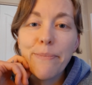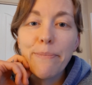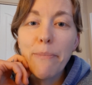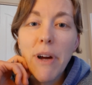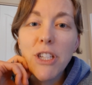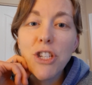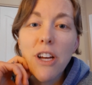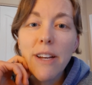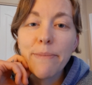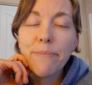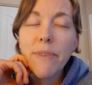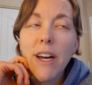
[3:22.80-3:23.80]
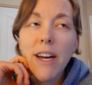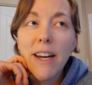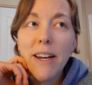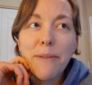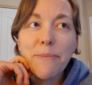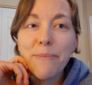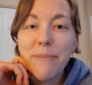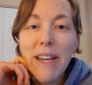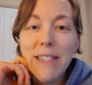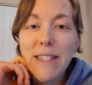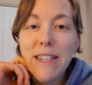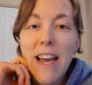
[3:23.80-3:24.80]
munch on
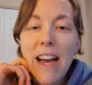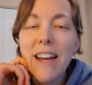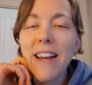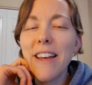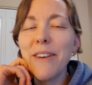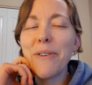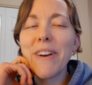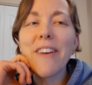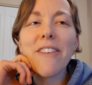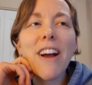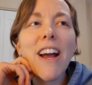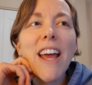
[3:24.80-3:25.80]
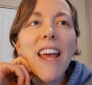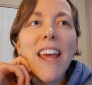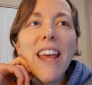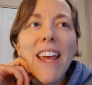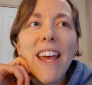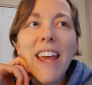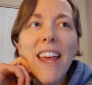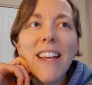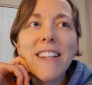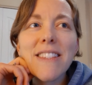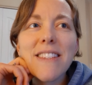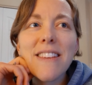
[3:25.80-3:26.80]
as a snack, whatever.
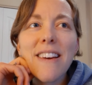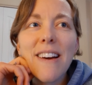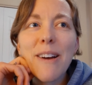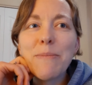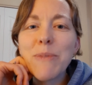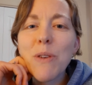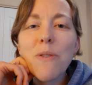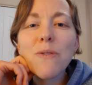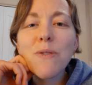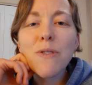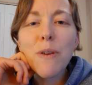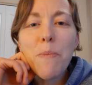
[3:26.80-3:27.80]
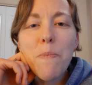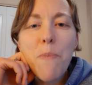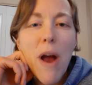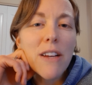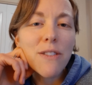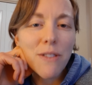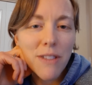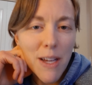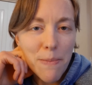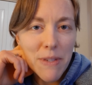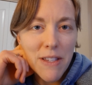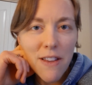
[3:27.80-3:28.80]
And so those are some practical
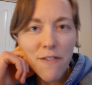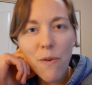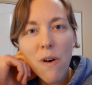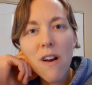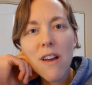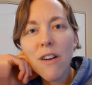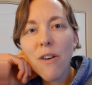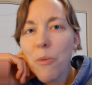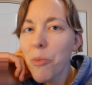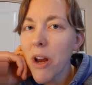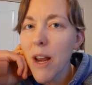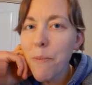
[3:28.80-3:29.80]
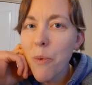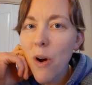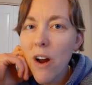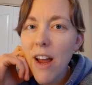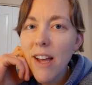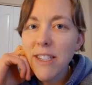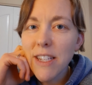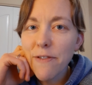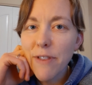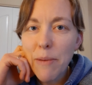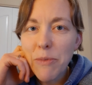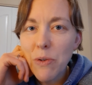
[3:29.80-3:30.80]
tips for incorporating more
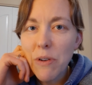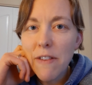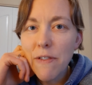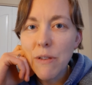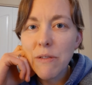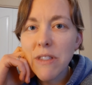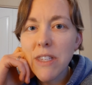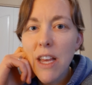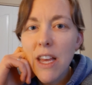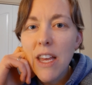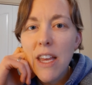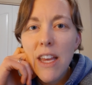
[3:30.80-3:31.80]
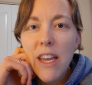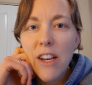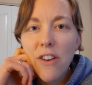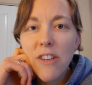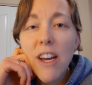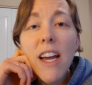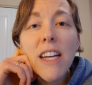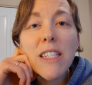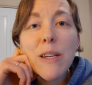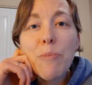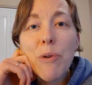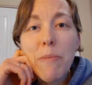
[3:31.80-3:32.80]
anti-inflammatory foods in your diet
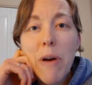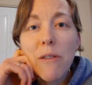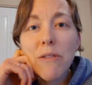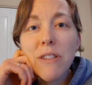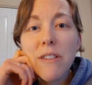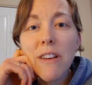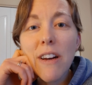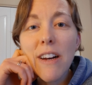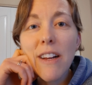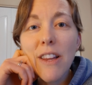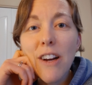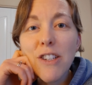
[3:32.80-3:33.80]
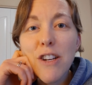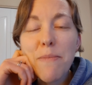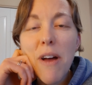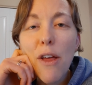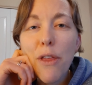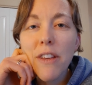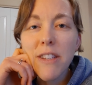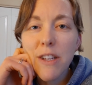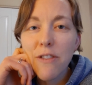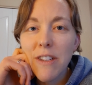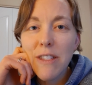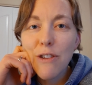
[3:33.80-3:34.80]
to promote long-term health and
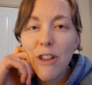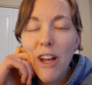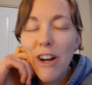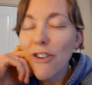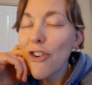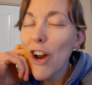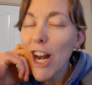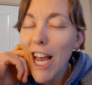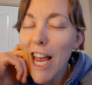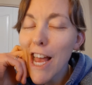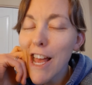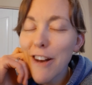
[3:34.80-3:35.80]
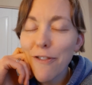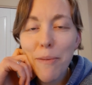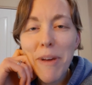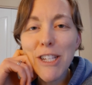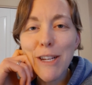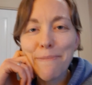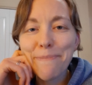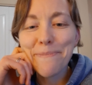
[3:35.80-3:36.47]
decrease chronic inflammation.